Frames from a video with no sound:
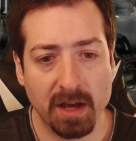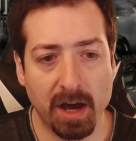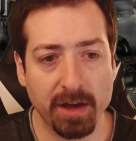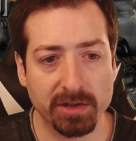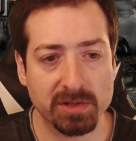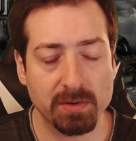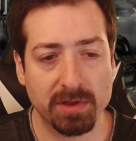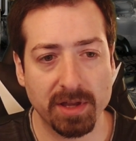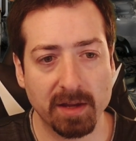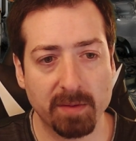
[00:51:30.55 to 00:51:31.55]
I also
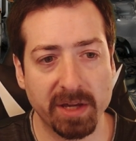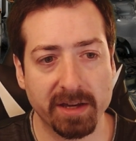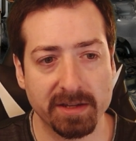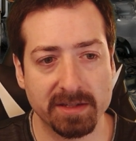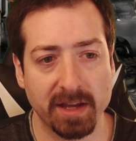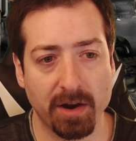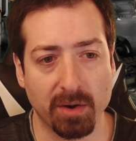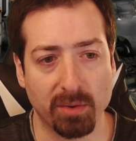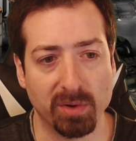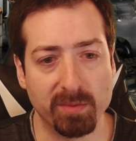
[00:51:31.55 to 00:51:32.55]
think because they
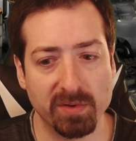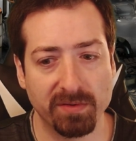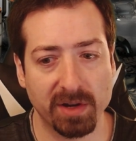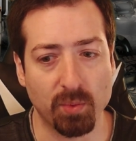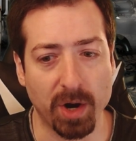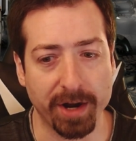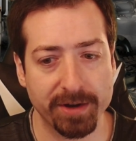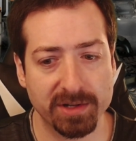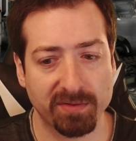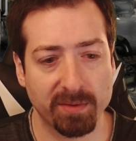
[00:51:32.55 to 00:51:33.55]
are removing
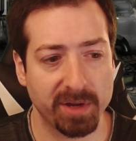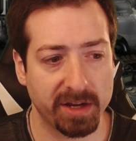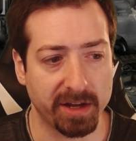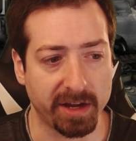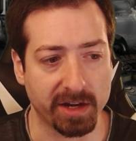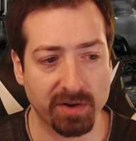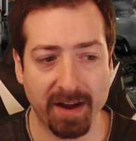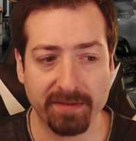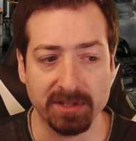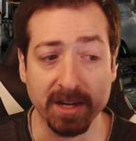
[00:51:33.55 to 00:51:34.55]
wires from being a
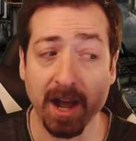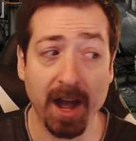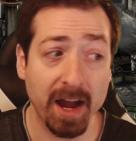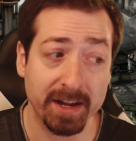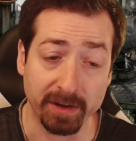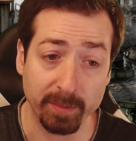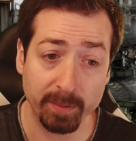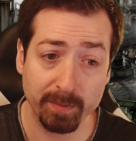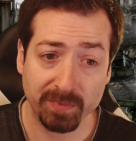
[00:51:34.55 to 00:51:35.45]
crafted item,